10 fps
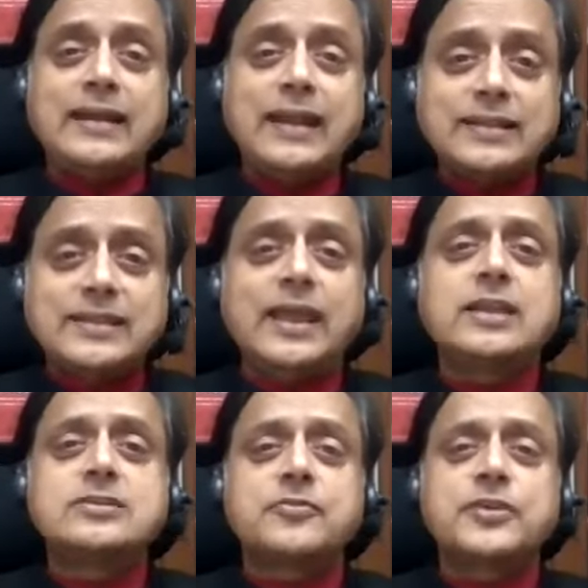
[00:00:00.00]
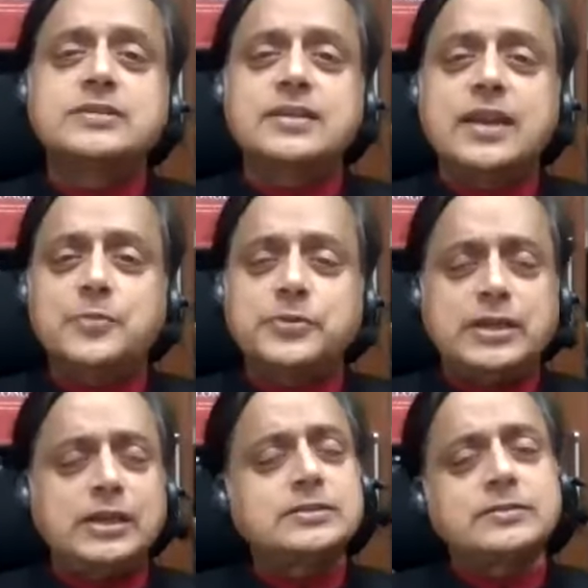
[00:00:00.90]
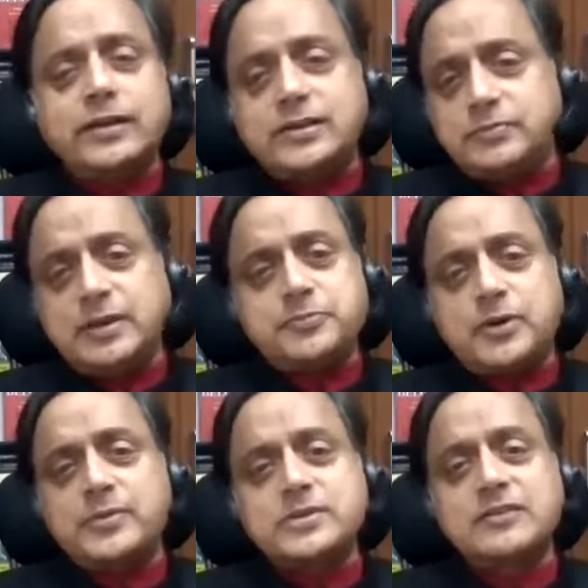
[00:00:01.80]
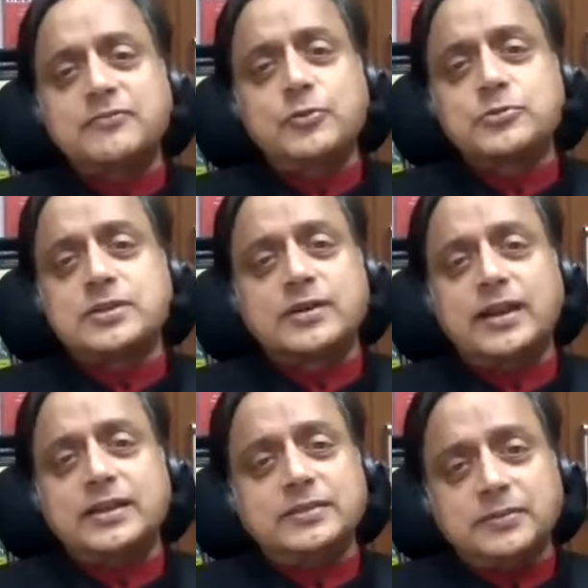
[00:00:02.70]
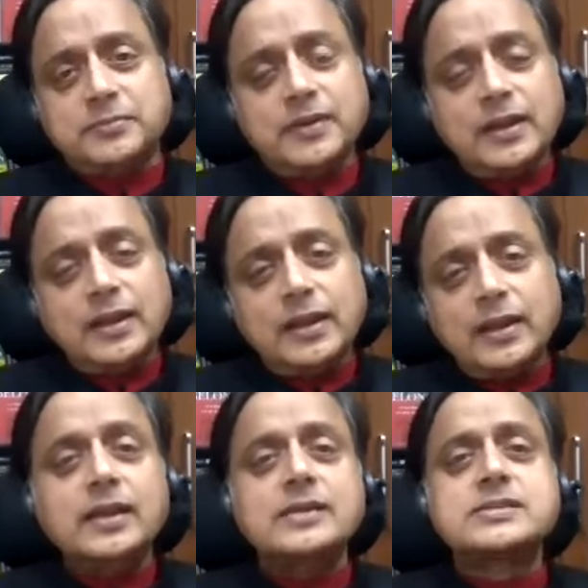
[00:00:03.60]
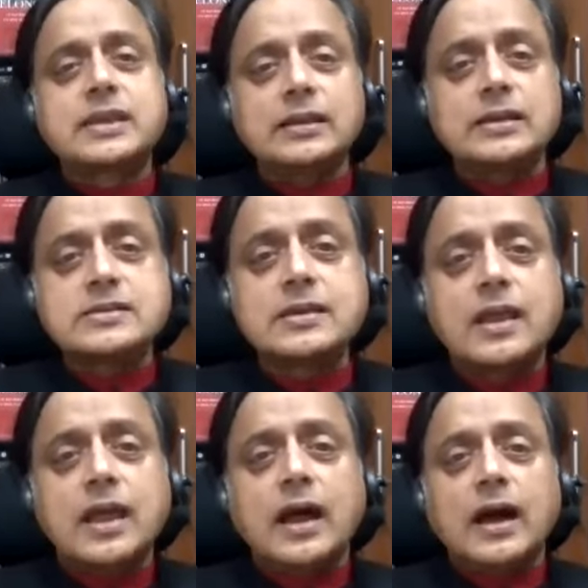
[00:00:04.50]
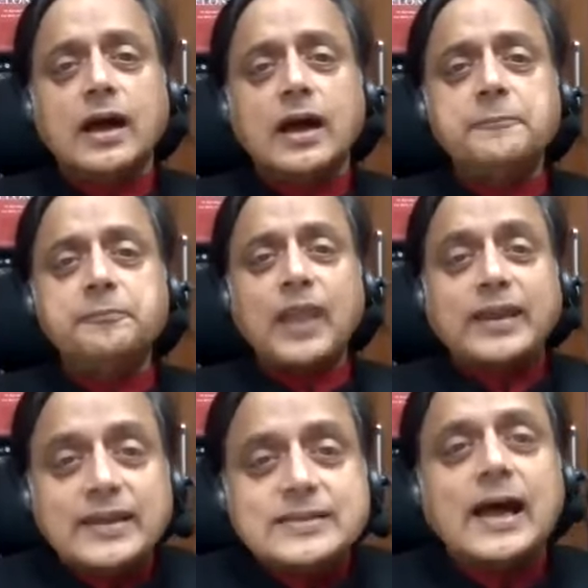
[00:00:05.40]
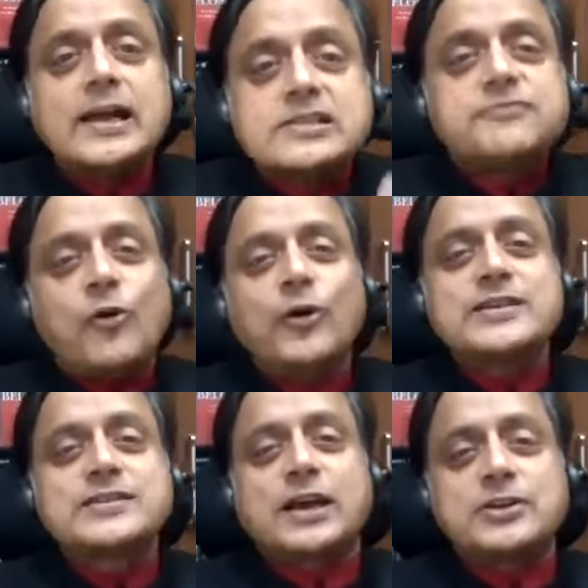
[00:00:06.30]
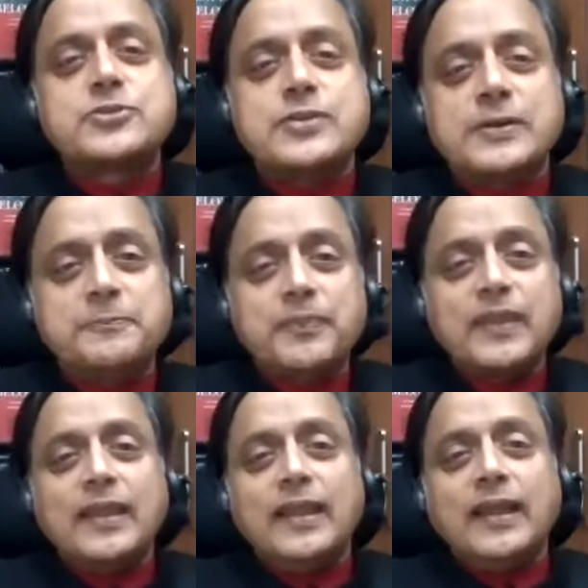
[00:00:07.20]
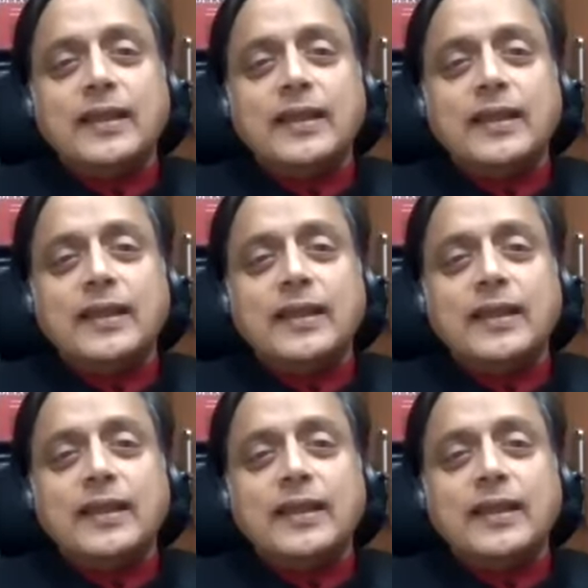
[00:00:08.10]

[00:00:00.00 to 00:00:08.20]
And at the age of 38, with an incredibly promising future ahead of him, he is killed. And he dies for his country.